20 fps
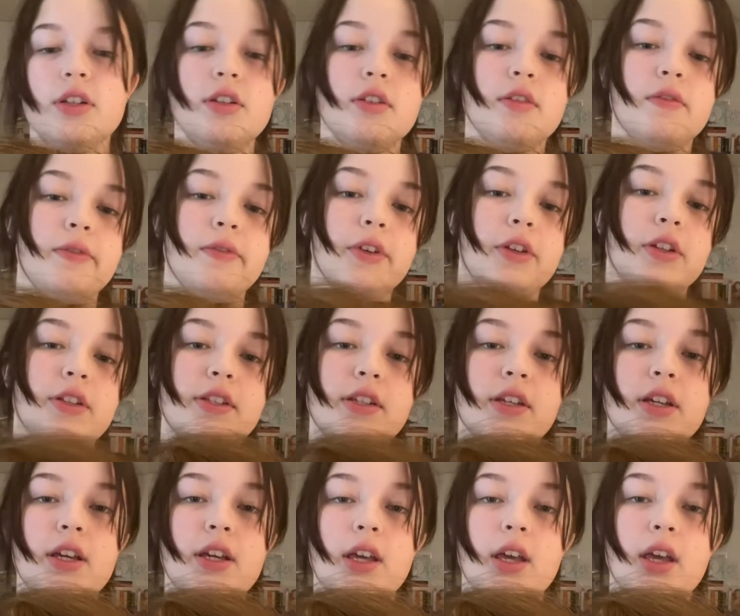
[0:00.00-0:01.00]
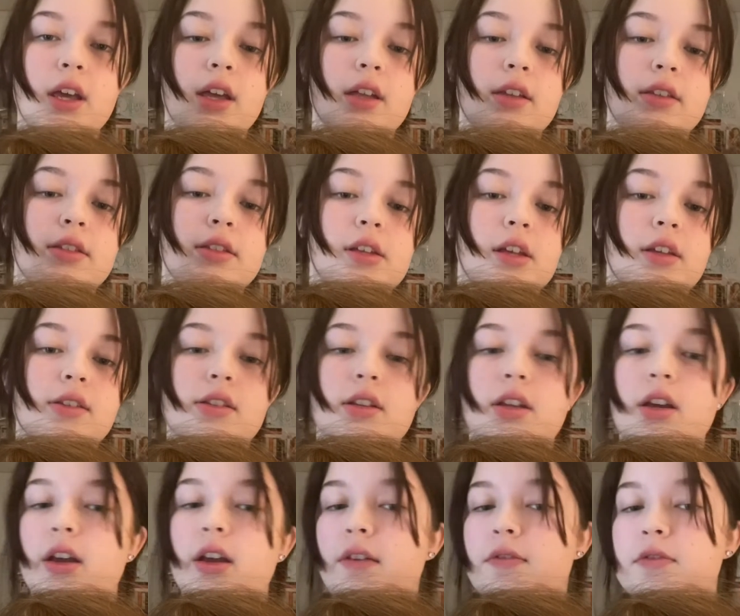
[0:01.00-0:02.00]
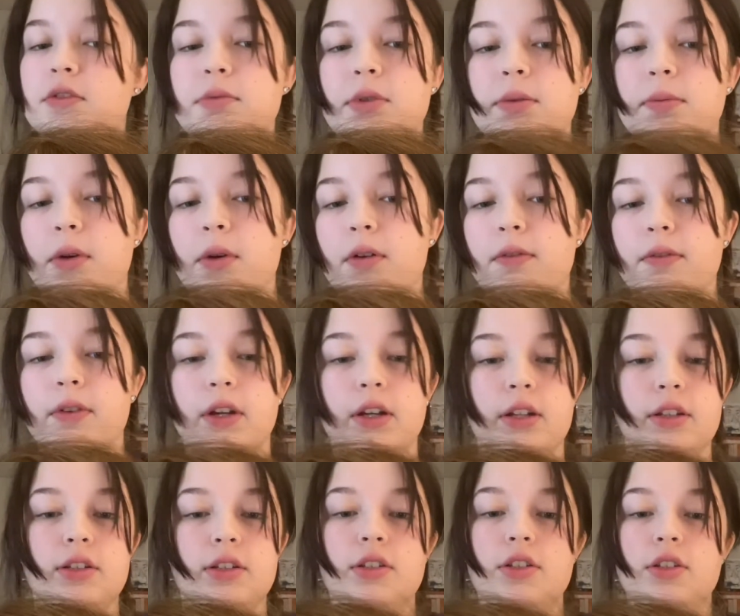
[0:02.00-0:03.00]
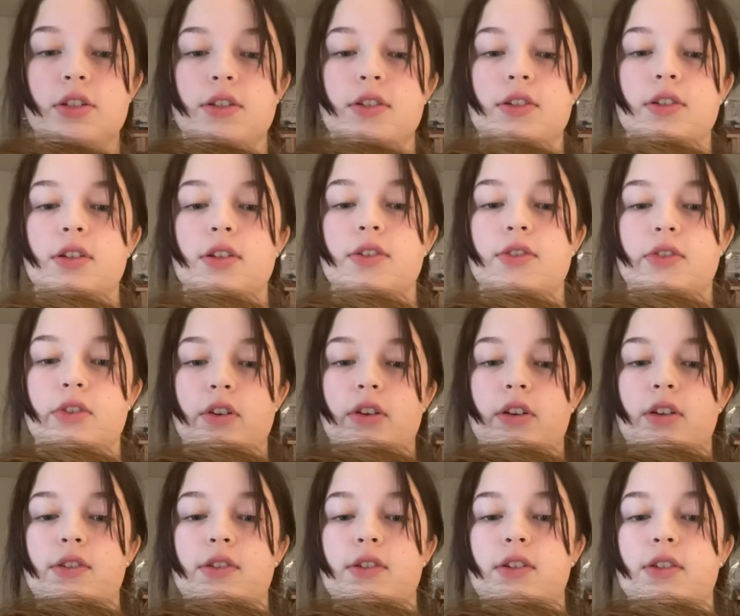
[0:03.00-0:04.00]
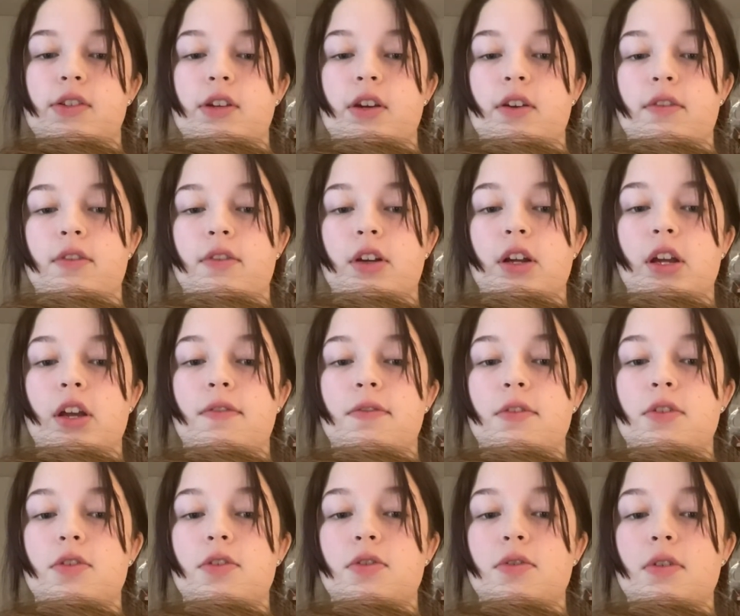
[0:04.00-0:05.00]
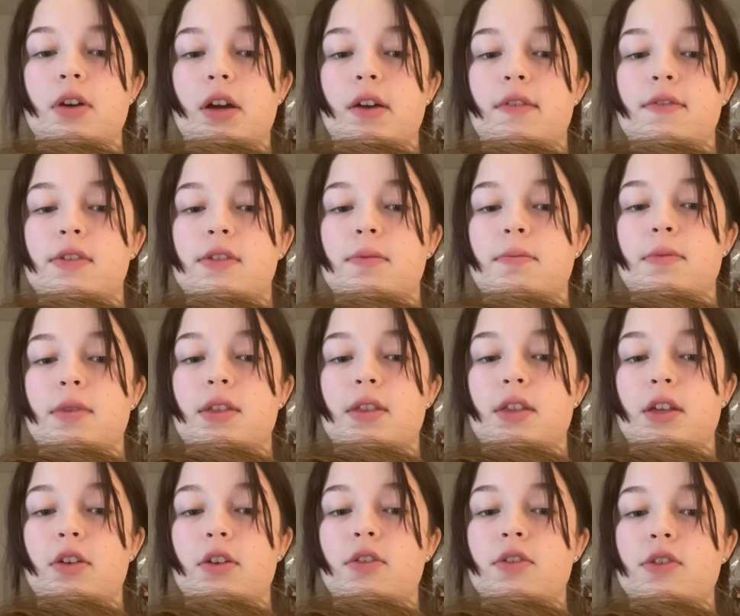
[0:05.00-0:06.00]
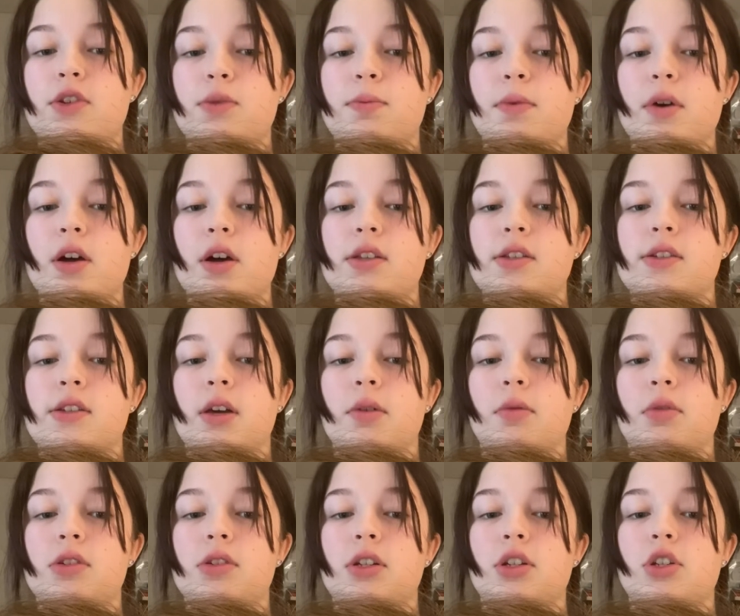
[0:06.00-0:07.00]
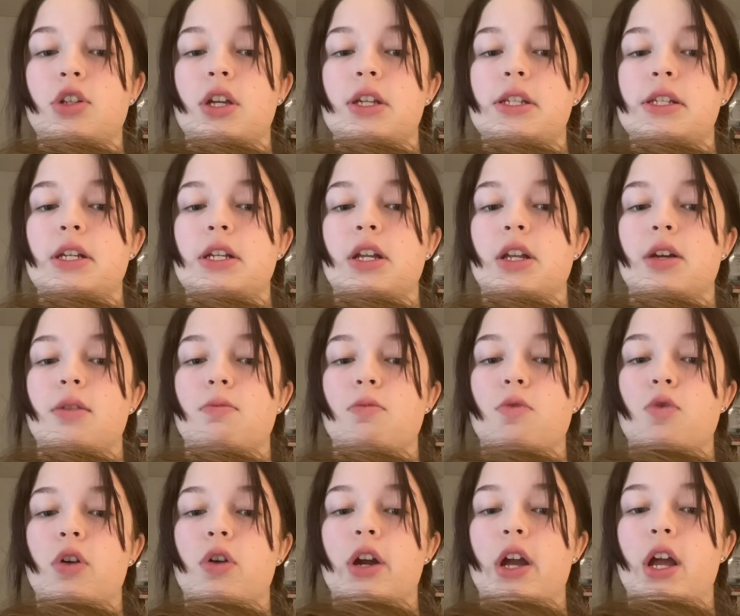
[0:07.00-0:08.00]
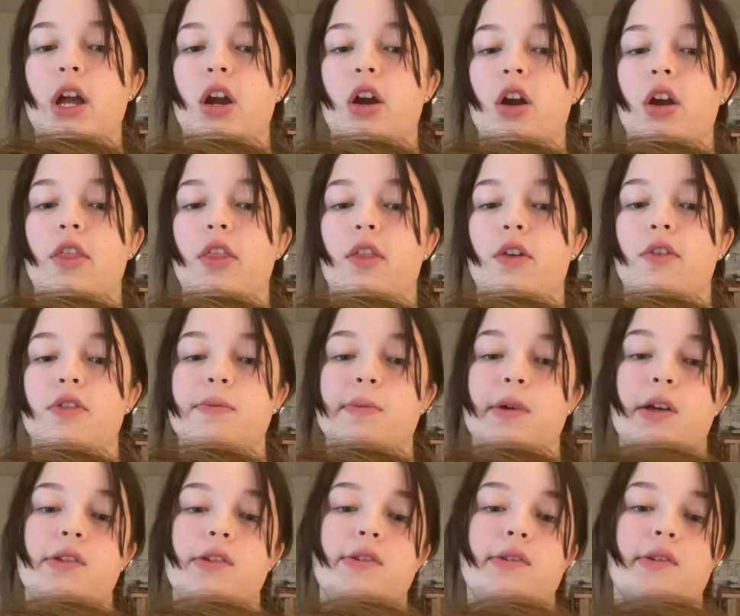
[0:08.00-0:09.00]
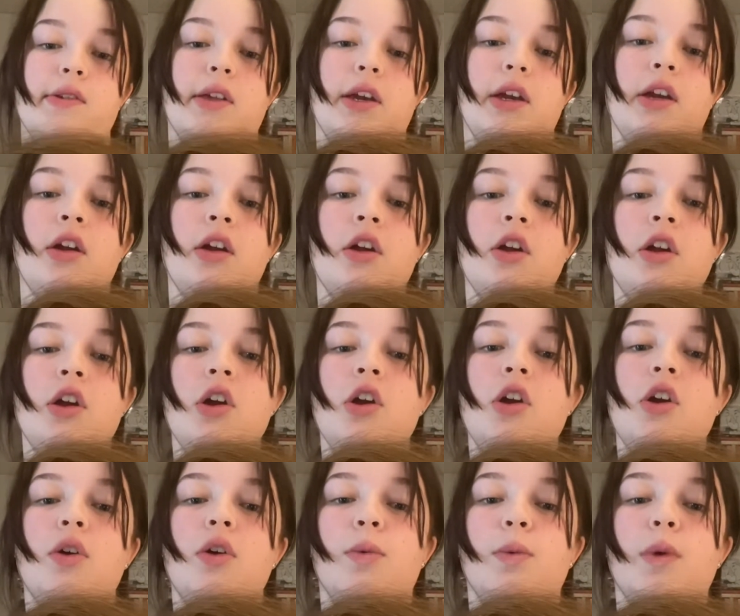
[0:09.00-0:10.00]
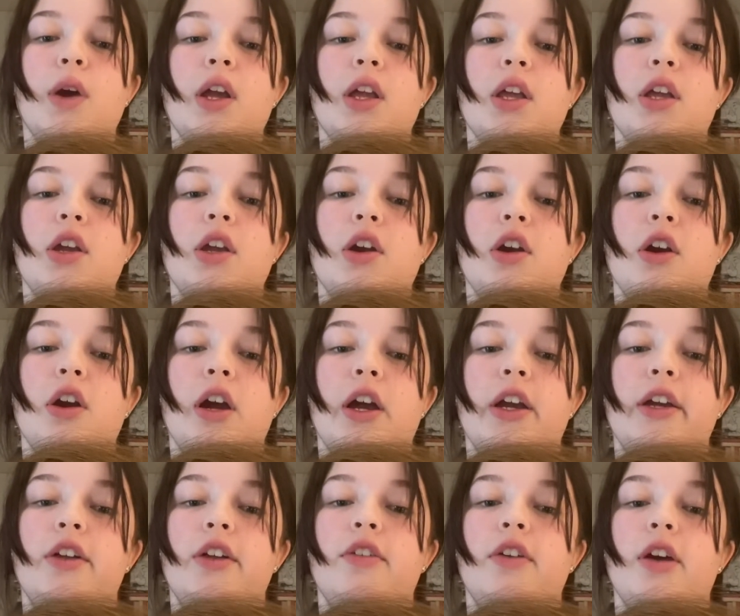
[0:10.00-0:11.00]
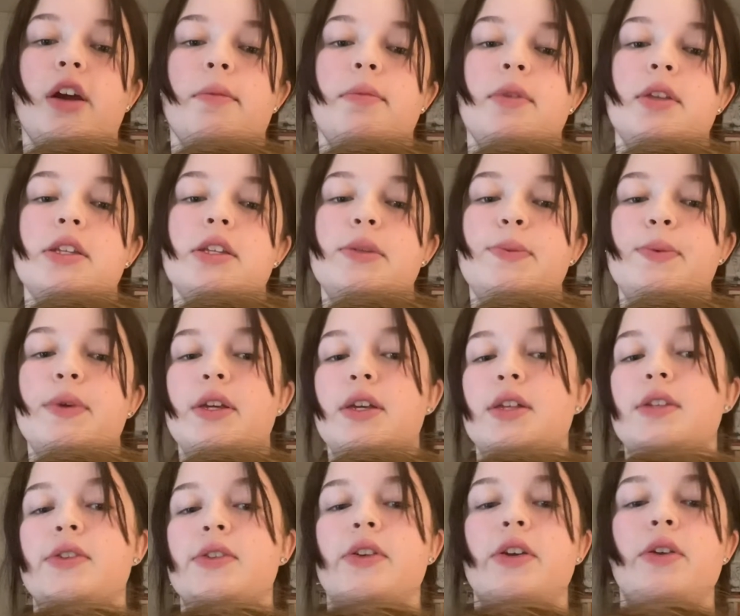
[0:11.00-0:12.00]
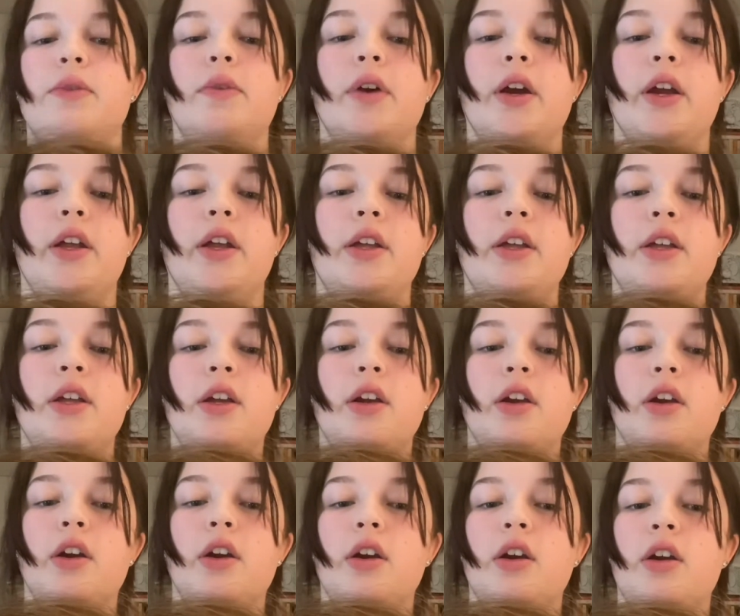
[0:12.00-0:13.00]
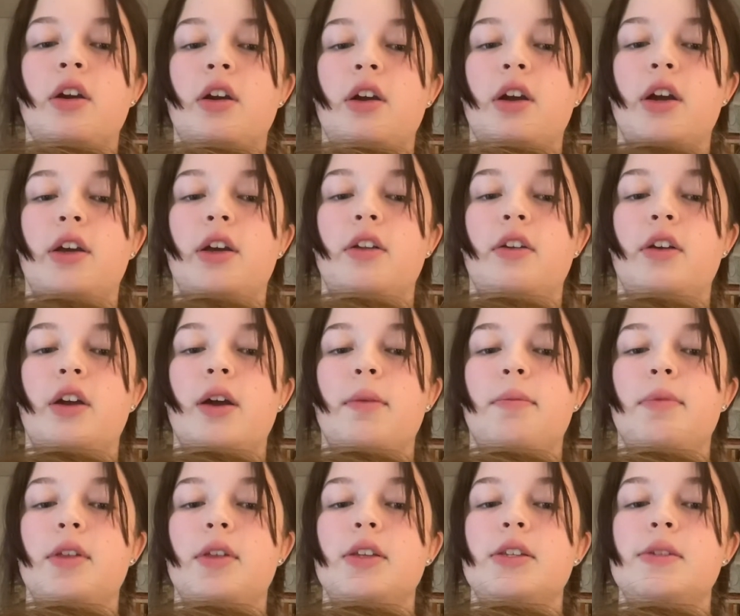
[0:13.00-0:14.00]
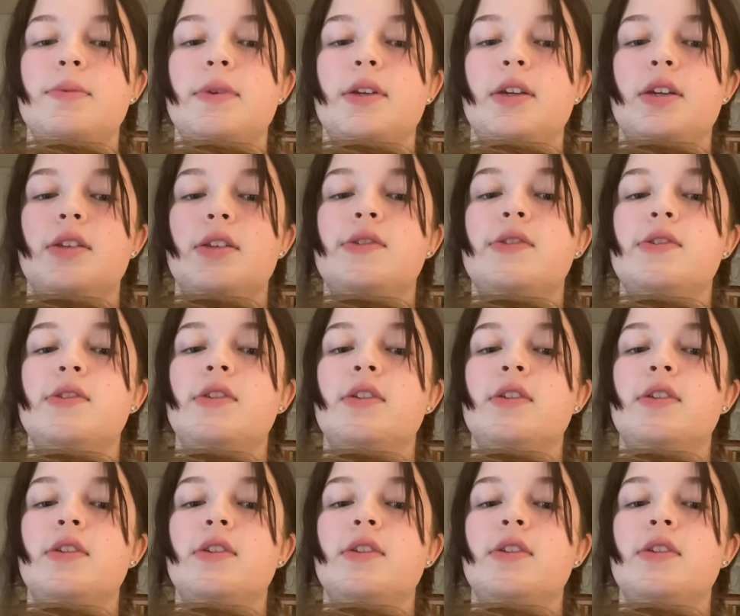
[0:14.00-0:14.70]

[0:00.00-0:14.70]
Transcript: if you can see, it doesn't have to be perfect, just as long as it's covering. If you do have some thinner spots, I would suggest getting more hair in those spots. So like right here, I could grab this piece, and right here, I could have grabbed this piece.